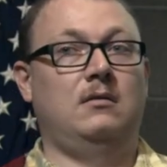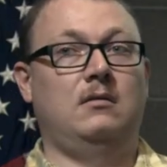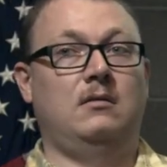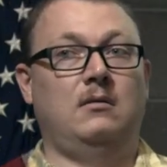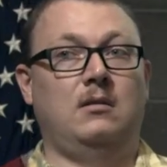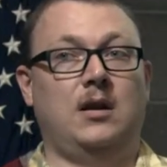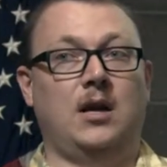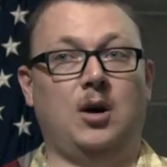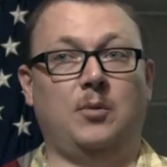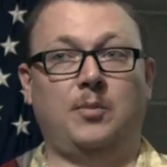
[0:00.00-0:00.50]

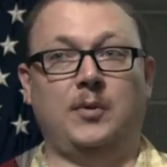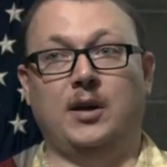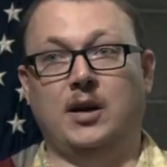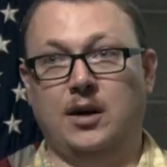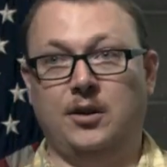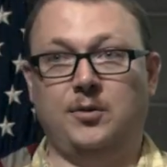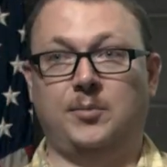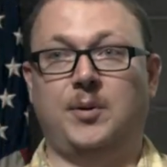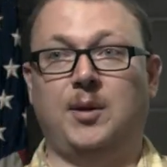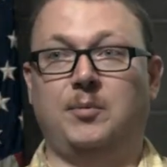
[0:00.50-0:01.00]
helping
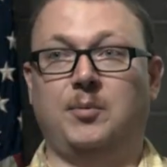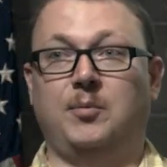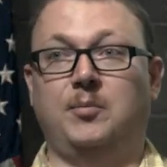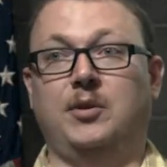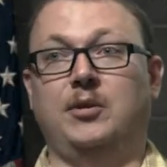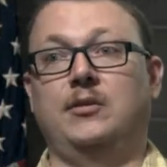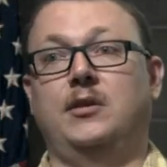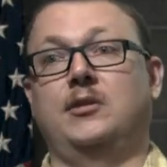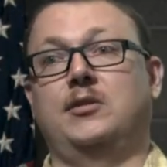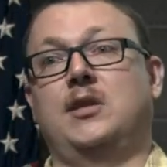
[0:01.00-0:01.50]
other people build
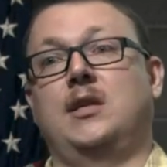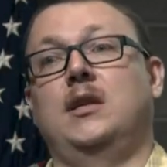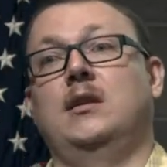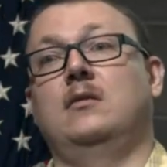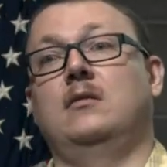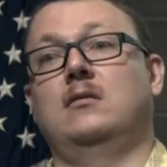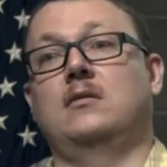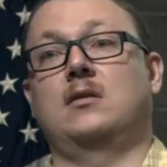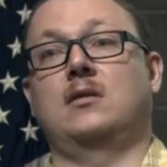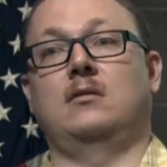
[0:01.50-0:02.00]
their
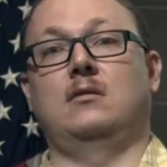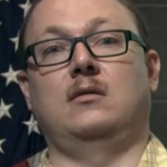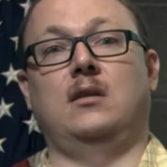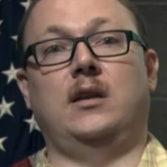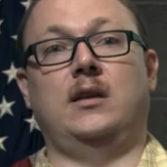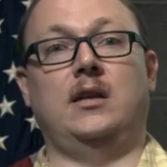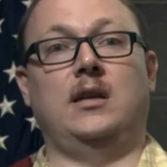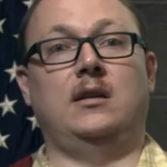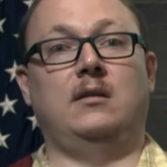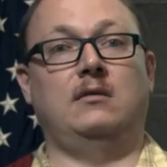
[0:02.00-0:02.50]
skills, and
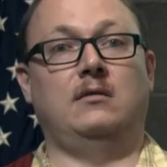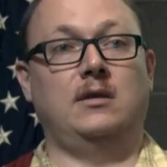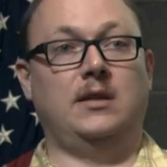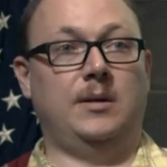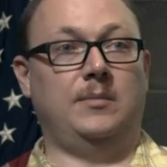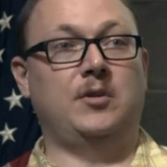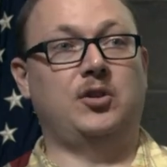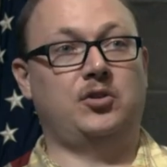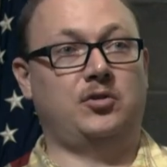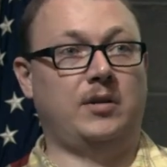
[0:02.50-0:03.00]
then
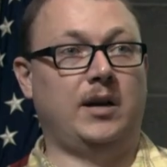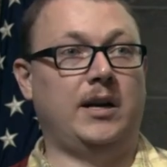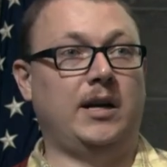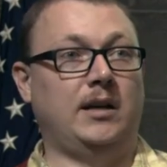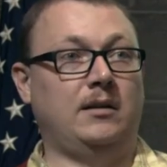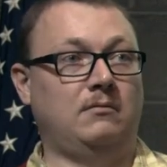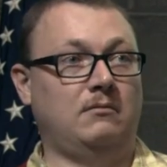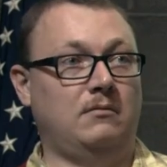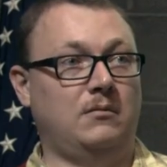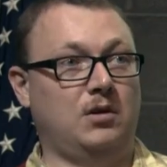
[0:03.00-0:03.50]
demonstrating
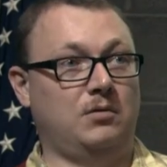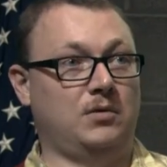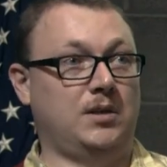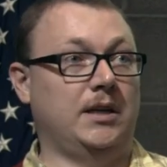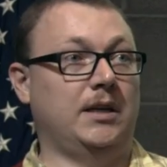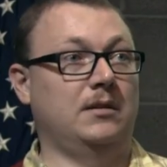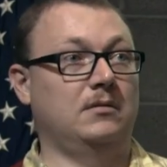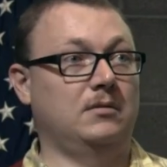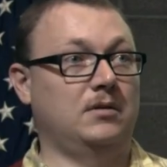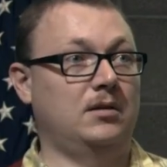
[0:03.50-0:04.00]
those
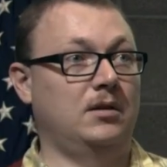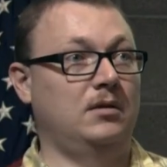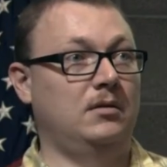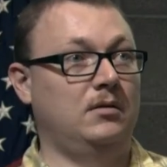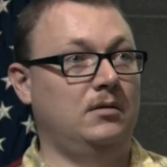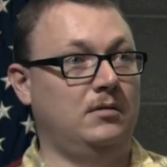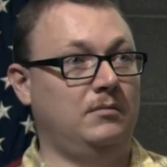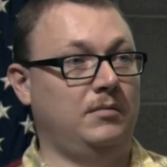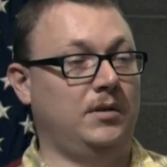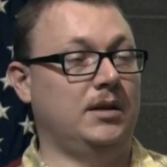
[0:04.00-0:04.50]
skills
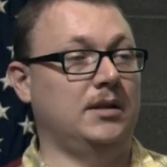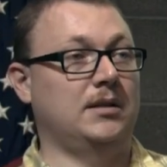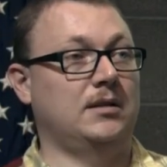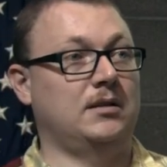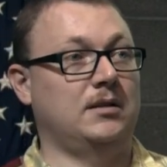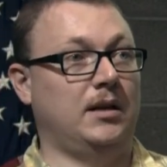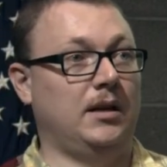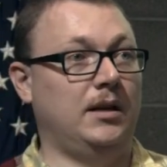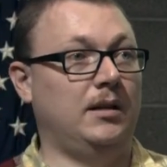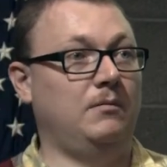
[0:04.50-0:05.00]
because
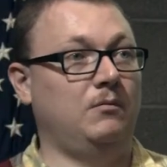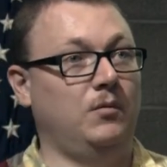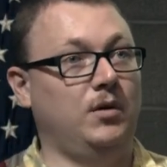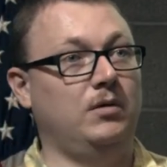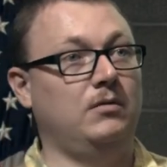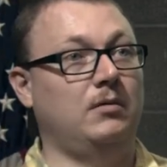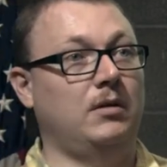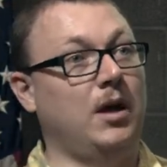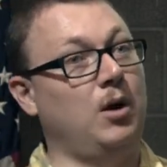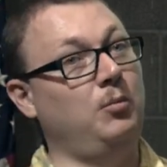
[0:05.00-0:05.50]
it
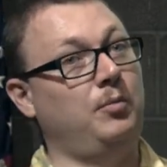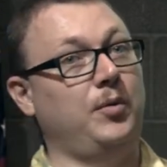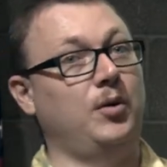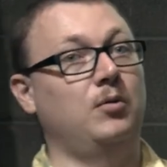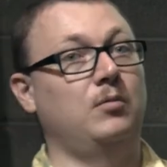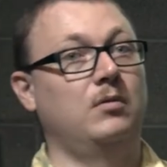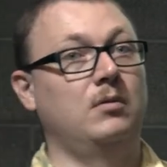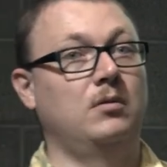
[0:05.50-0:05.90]
will help you.